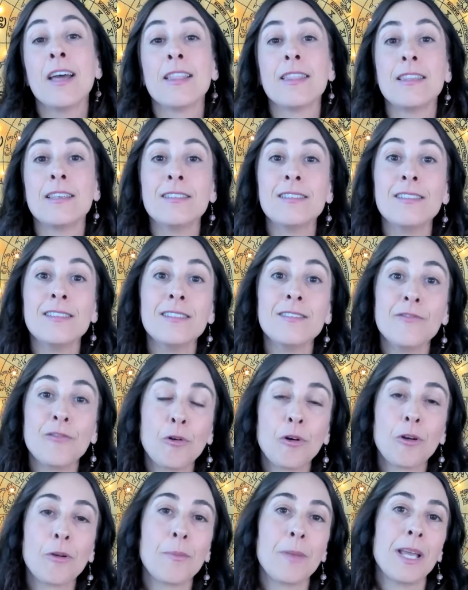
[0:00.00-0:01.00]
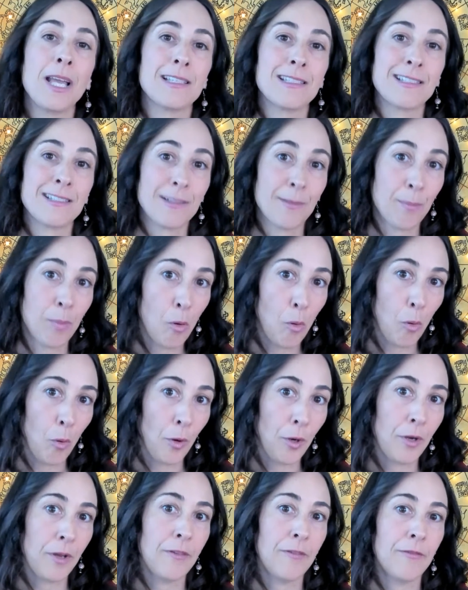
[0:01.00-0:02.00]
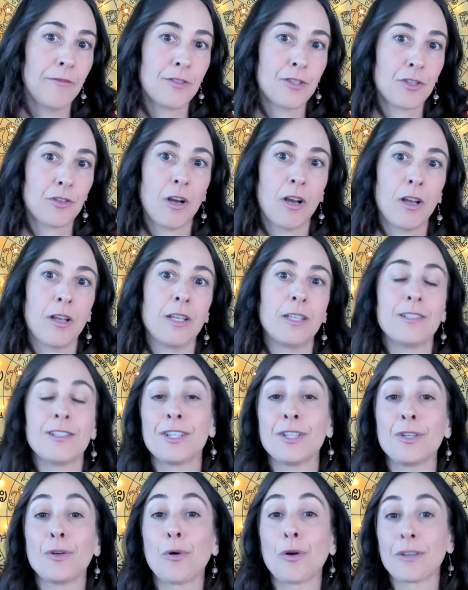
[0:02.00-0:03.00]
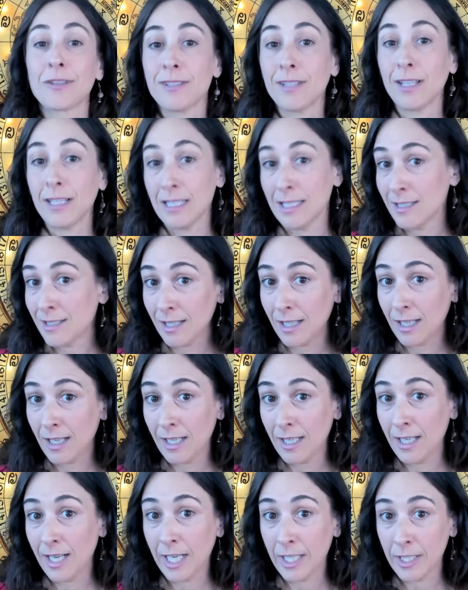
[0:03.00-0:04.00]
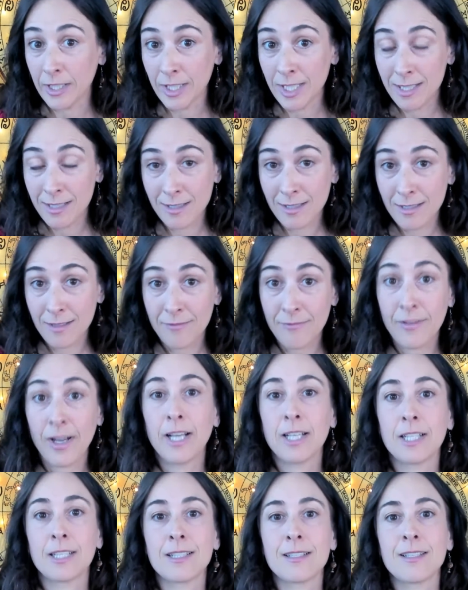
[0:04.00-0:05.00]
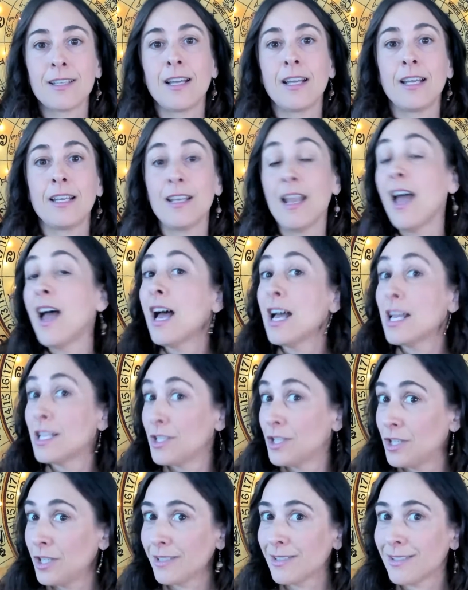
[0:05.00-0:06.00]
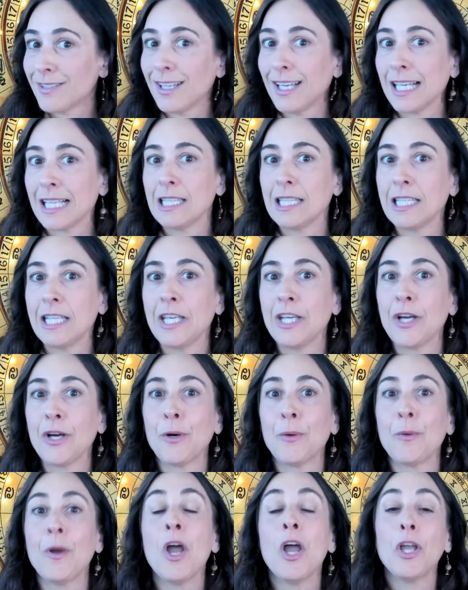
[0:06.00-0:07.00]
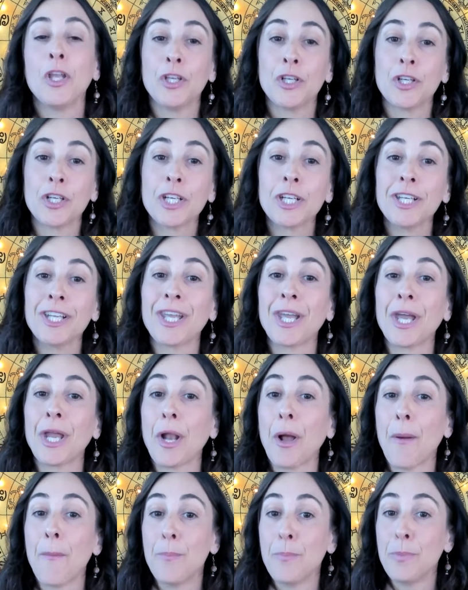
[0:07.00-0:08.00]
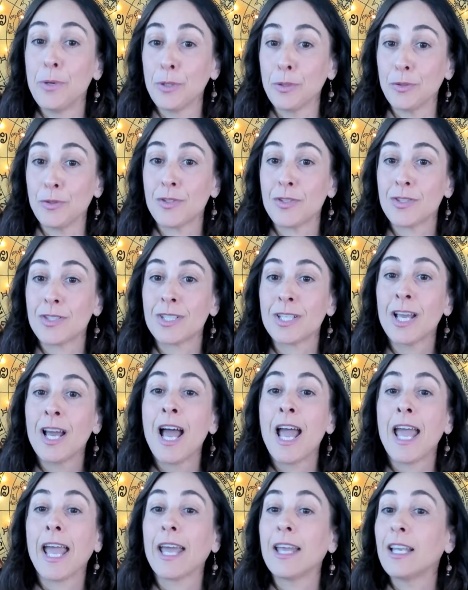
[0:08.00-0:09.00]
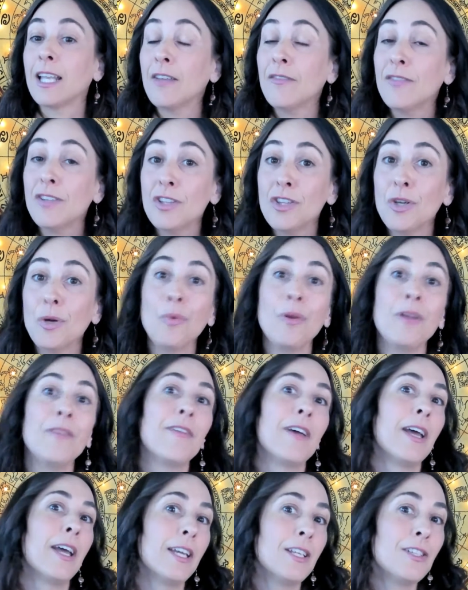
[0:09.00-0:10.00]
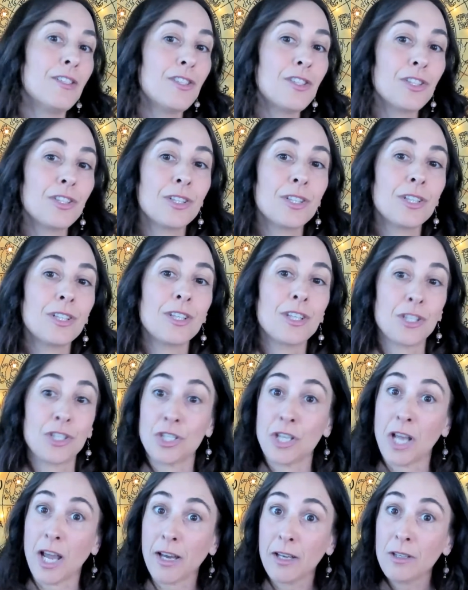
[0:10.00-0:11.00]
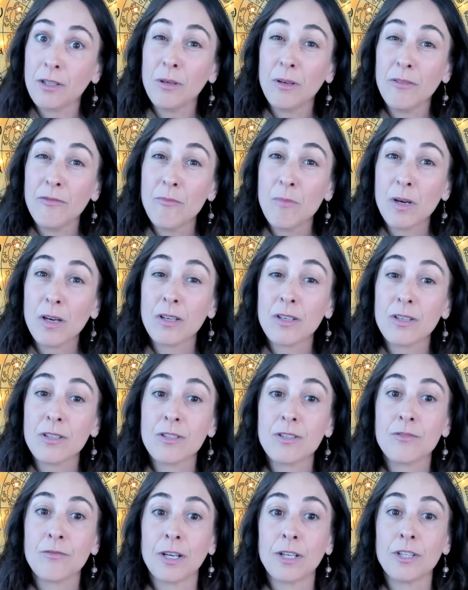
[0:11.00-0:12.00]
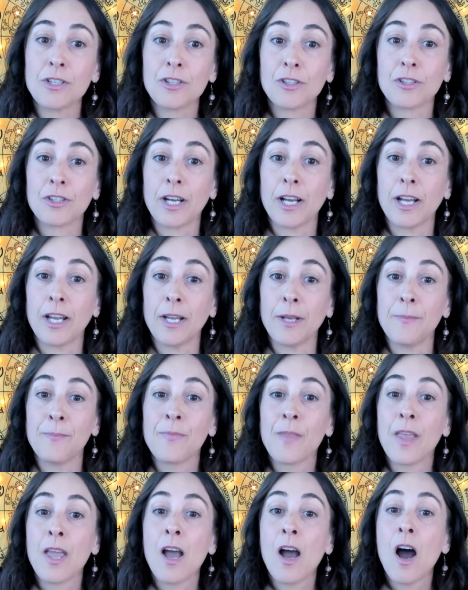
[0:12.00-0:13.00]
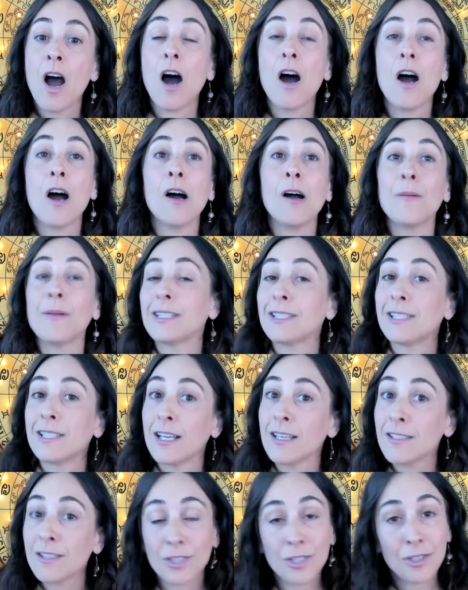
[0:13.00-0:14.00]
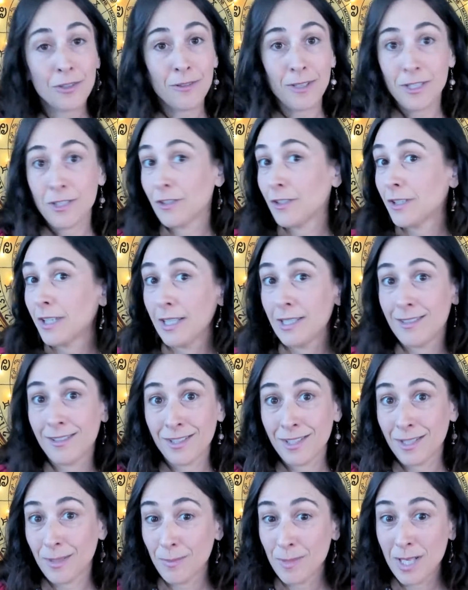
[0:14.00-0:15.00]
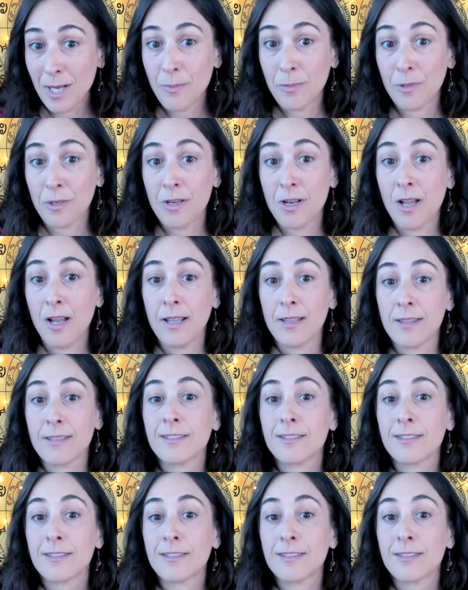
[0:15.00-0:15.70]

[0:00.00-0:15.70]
This is forming a supportive trine to your sun sign. Aries is a fire sign, just like Leo. You're going to get a boost. And even though we've entered the shadow of Mars retrograde, it doesn't go retrograde till September 9th.